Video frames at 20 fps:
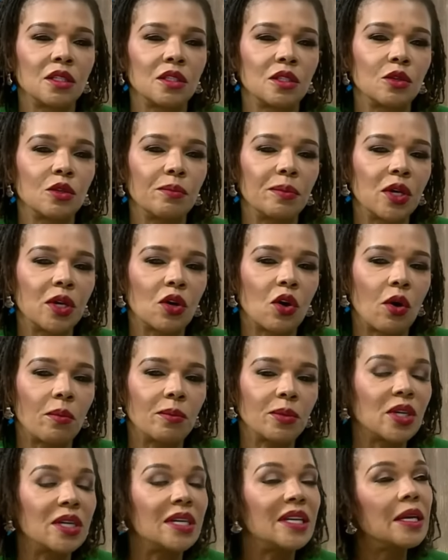to
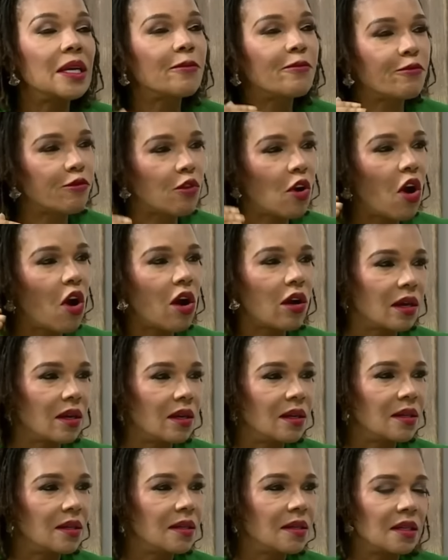leapfrog
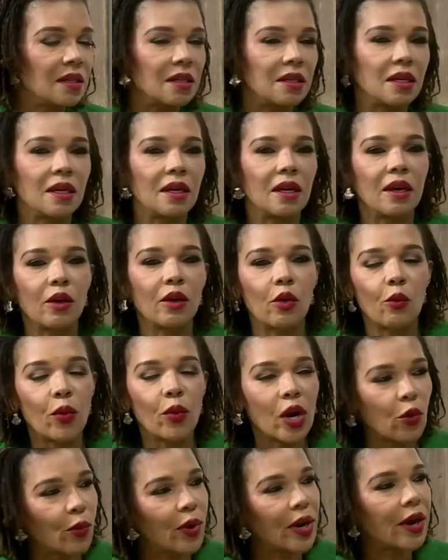
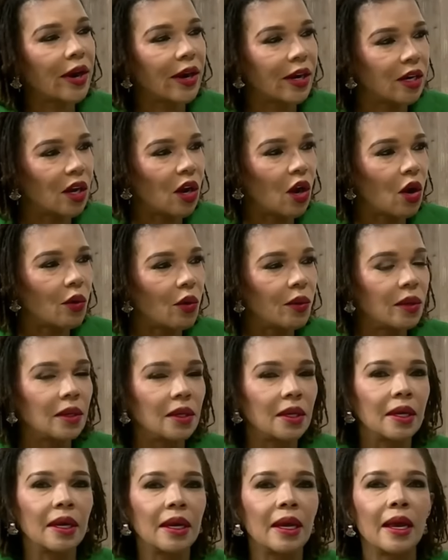where we are now.
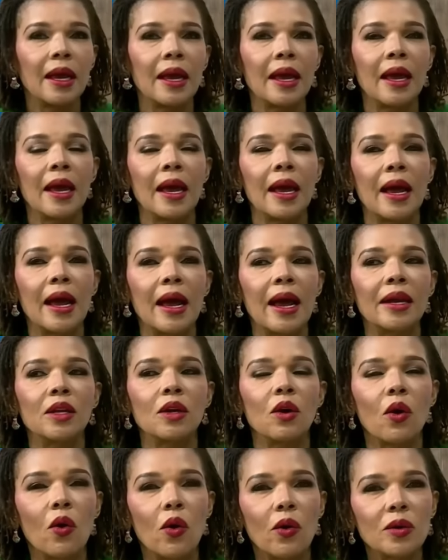And
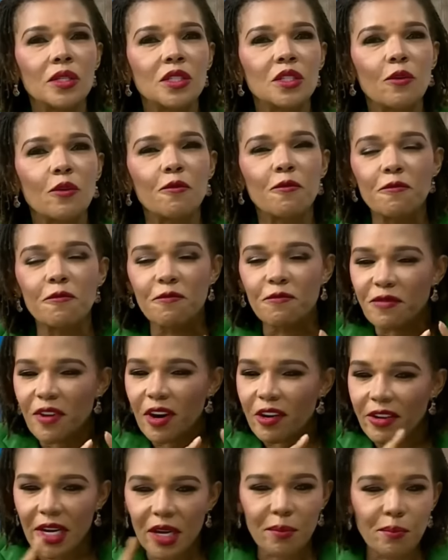also,
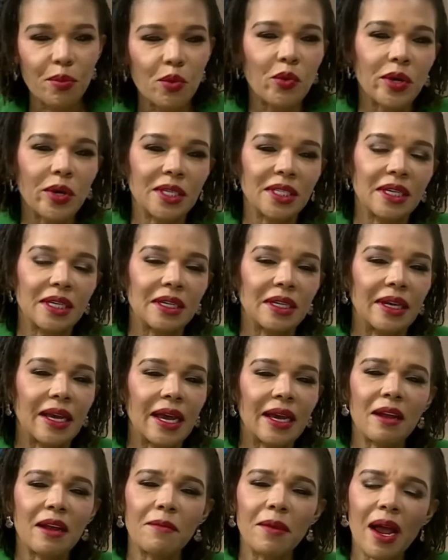very importantly,
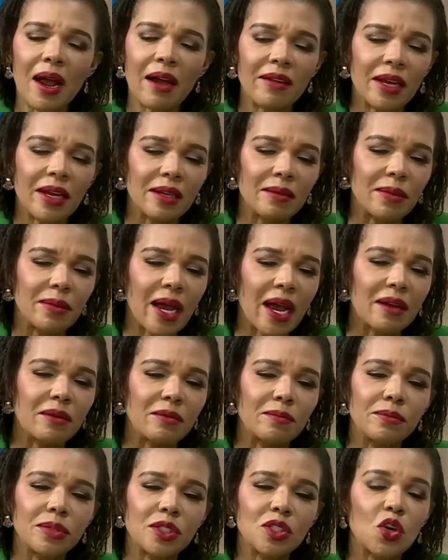I
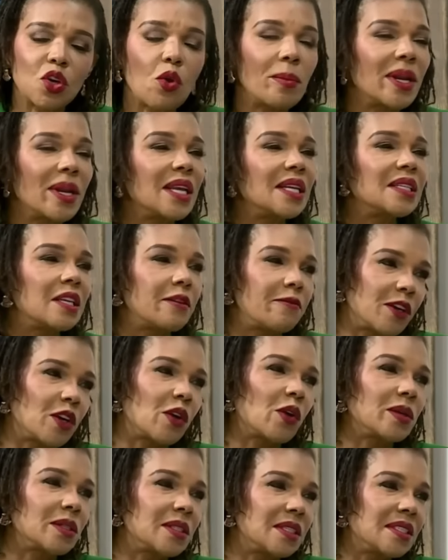had so many
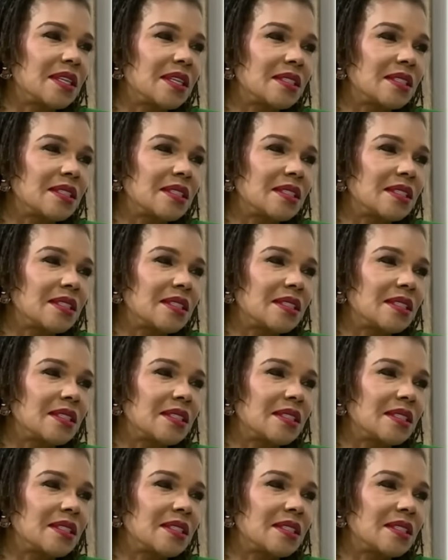difficulties